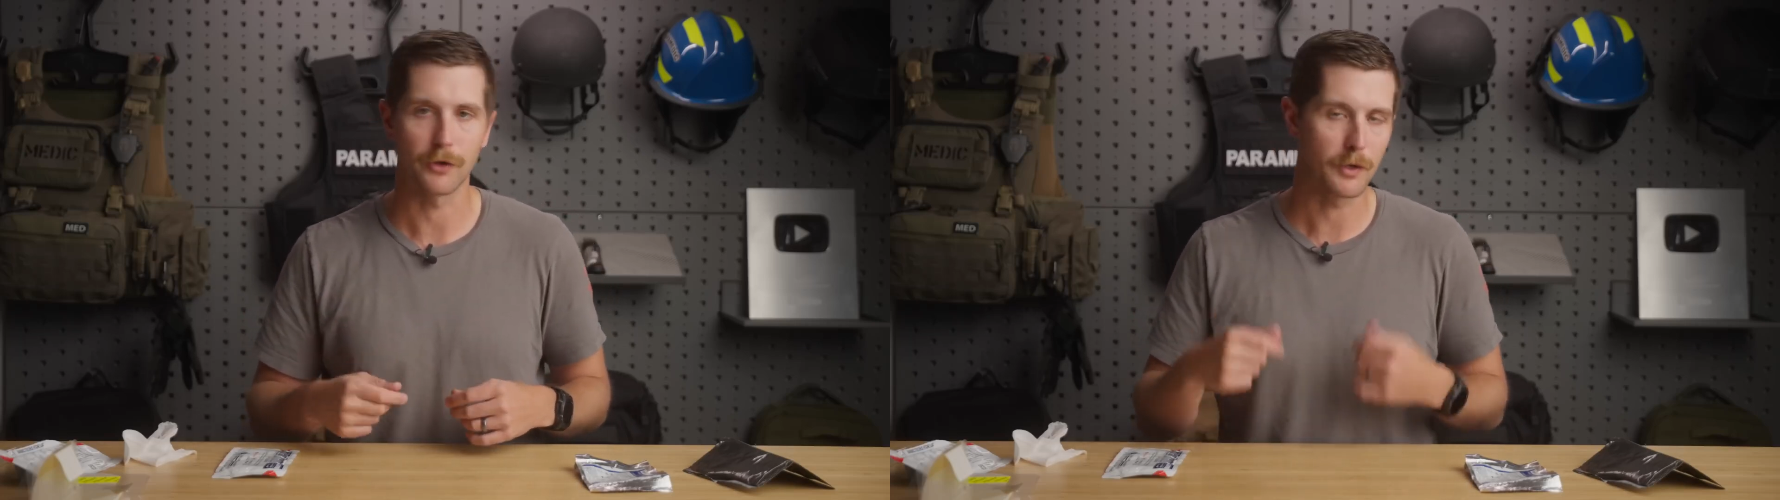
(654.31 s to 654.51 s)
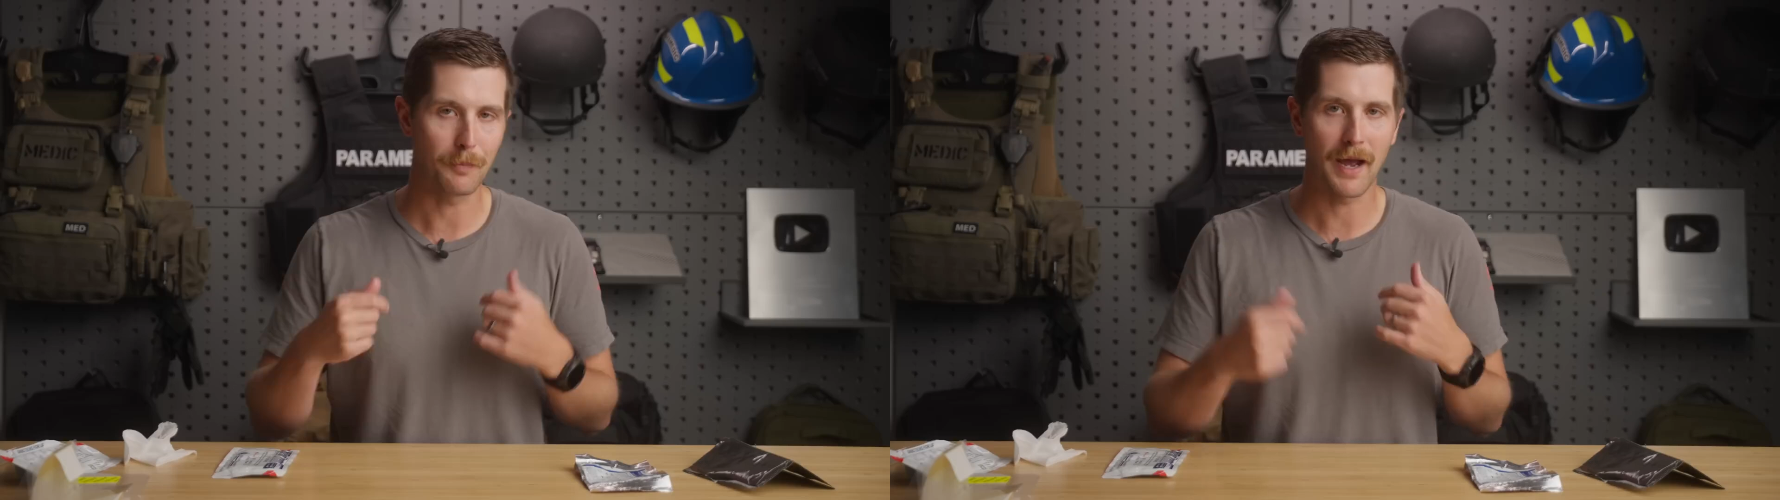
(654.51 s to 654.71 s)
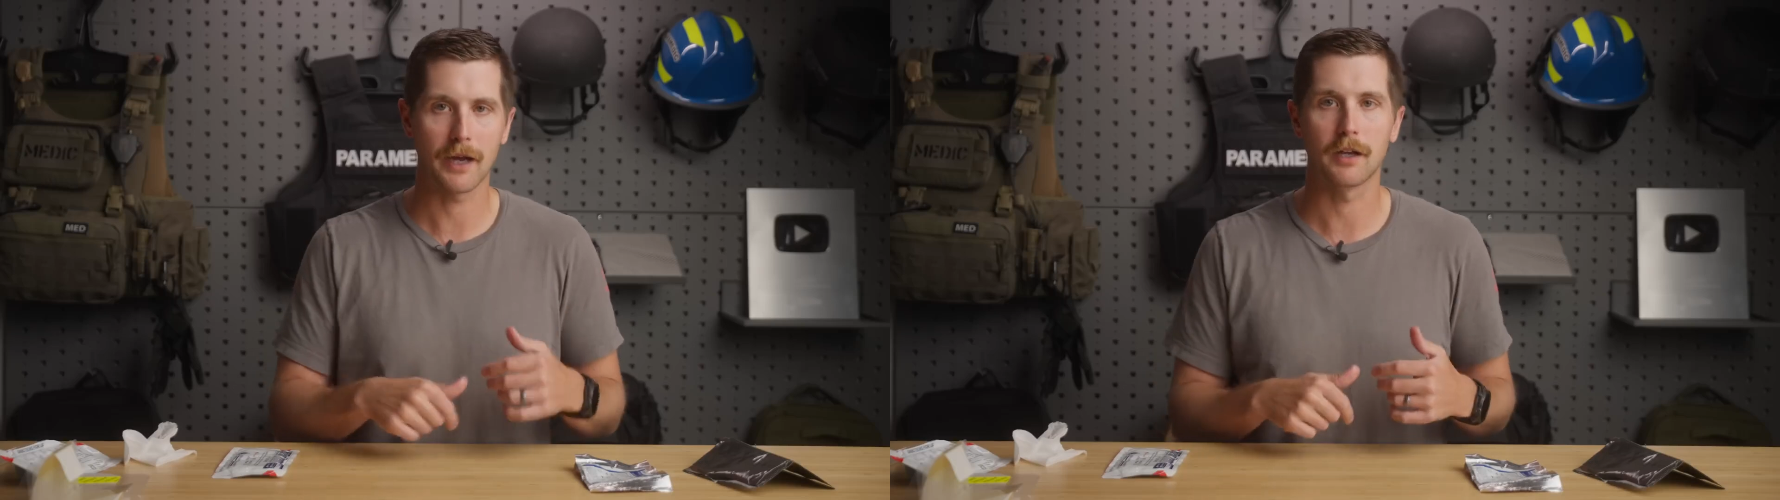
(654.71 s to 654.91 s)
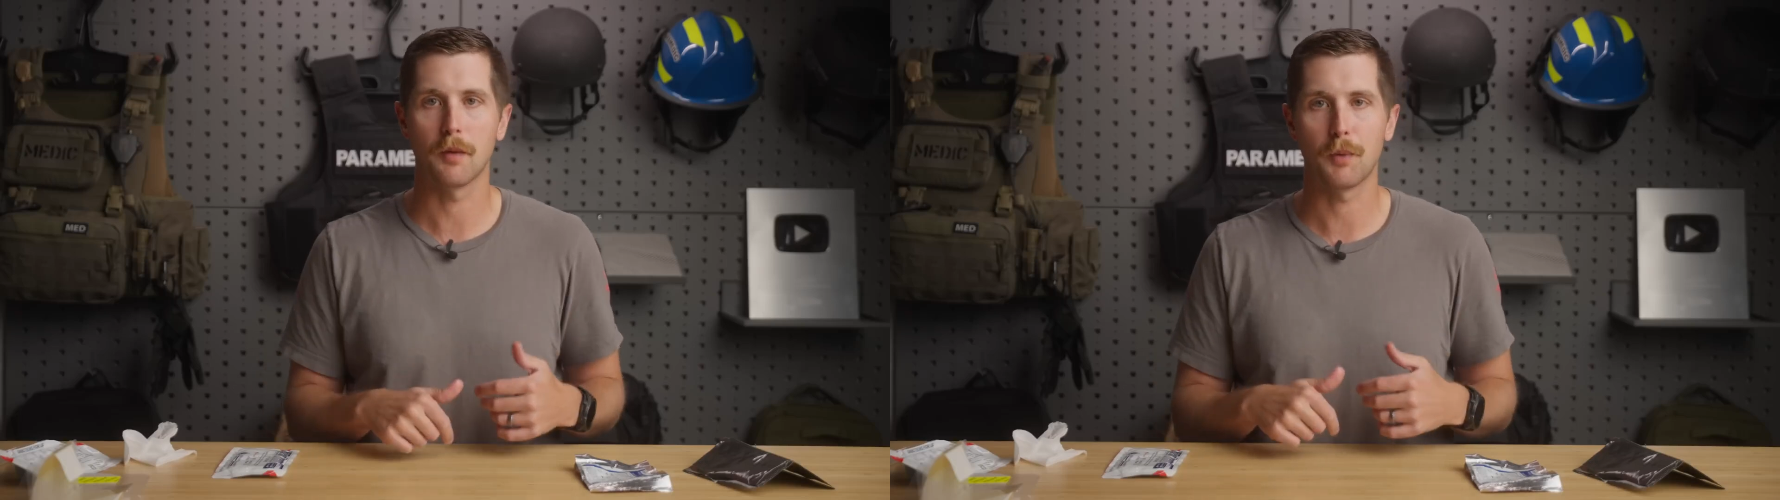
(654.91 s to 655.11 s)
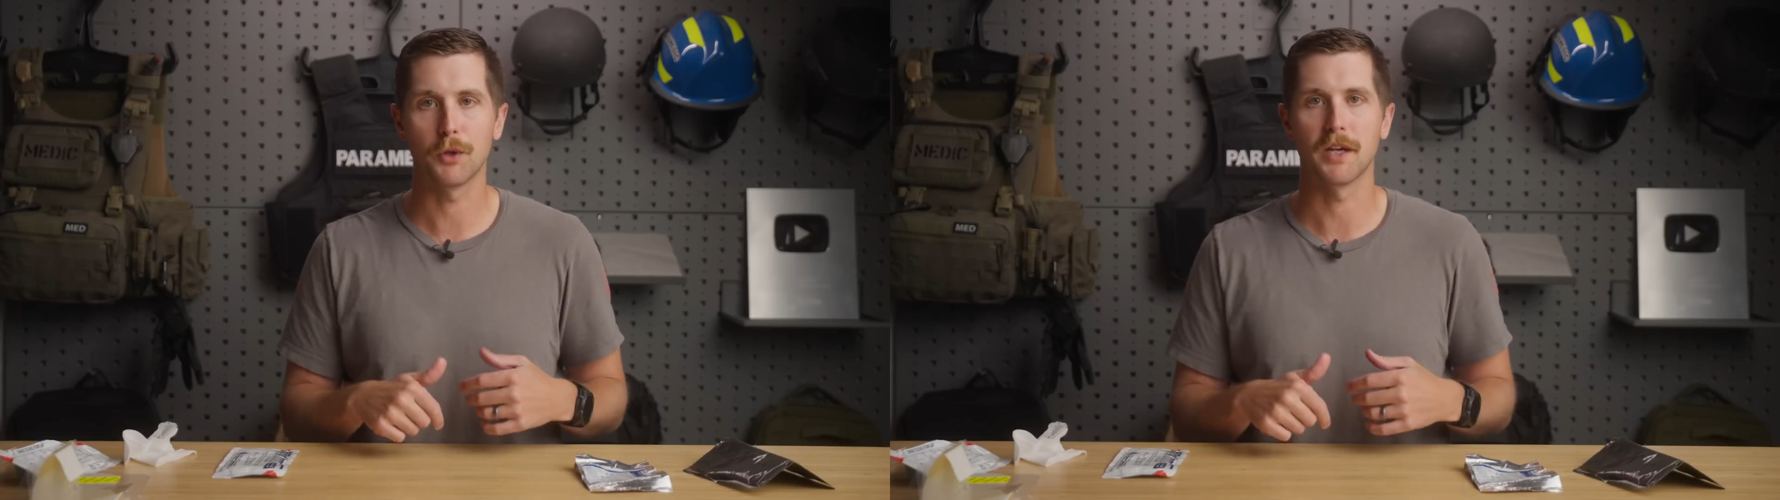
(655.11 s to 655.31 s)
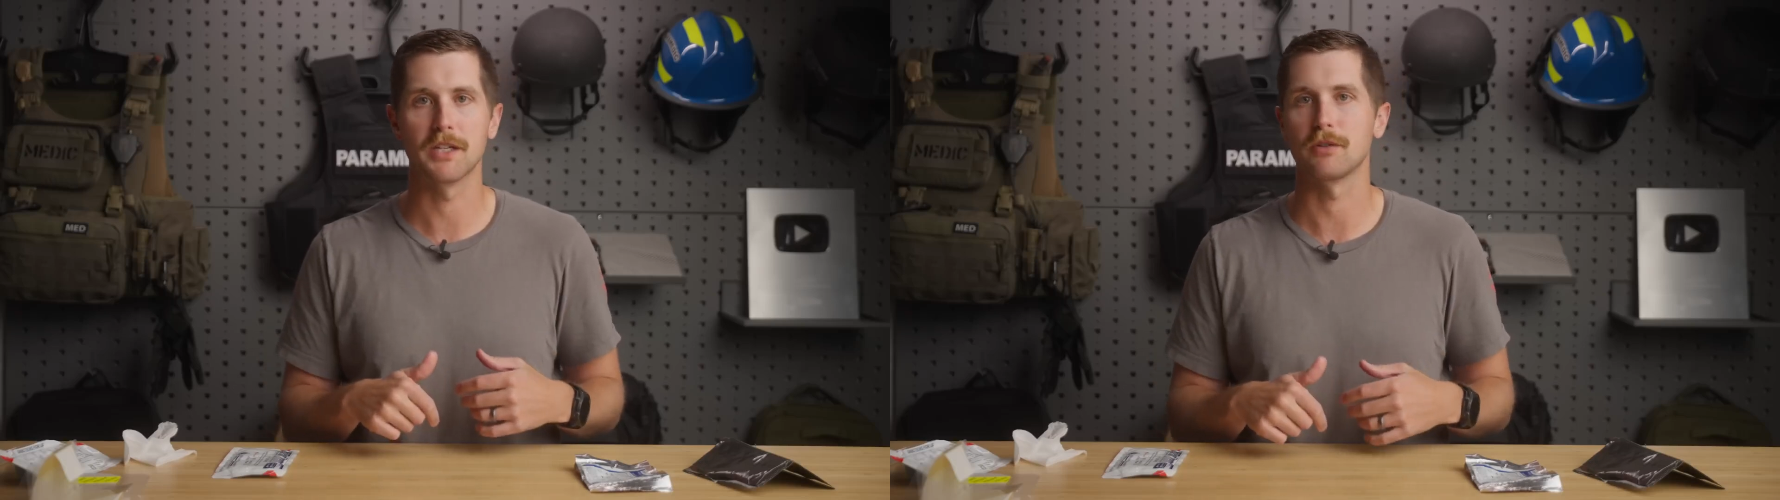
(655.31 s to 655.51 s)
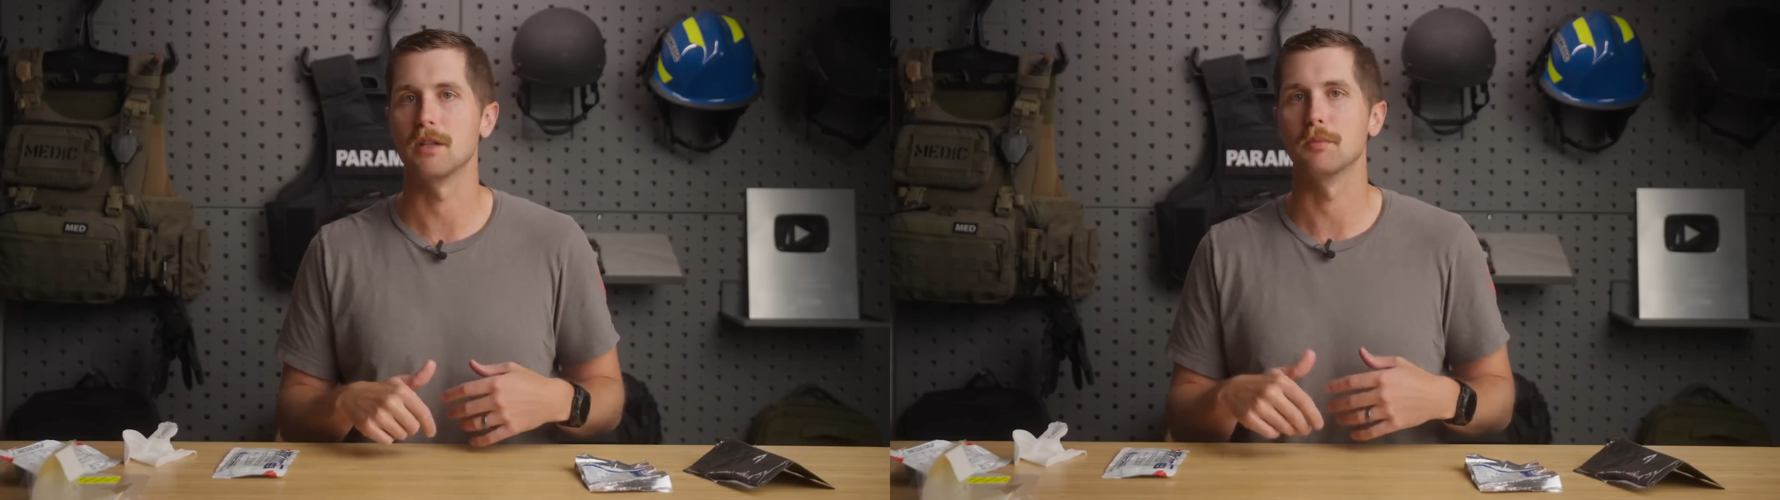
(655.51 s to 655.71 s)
You pack it up all nicely,